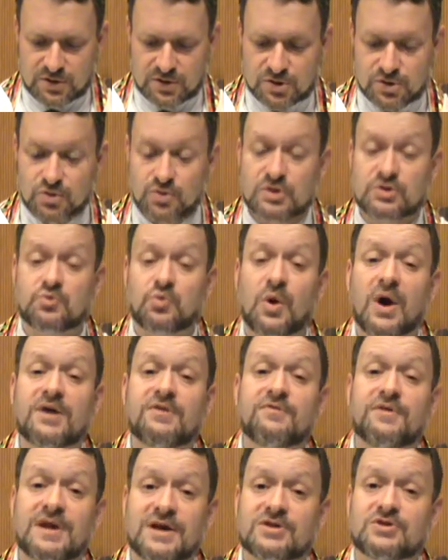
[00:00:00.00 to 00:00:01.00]
So his
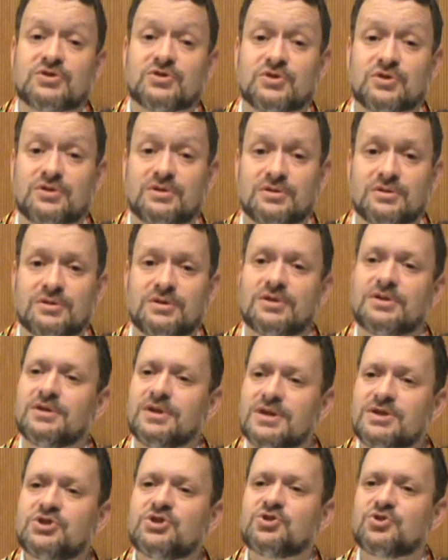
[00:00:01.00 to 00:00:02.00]
wife answered,
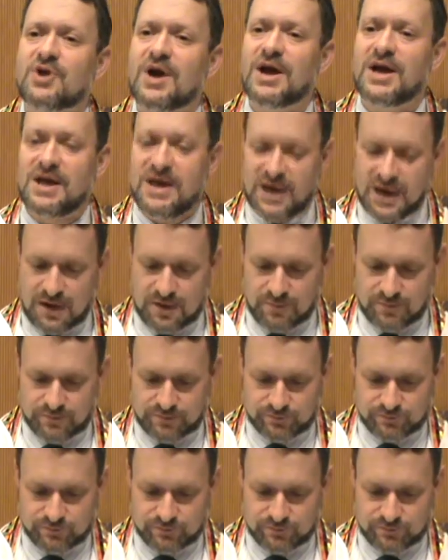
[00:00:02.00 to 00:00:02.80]
"Let's try again.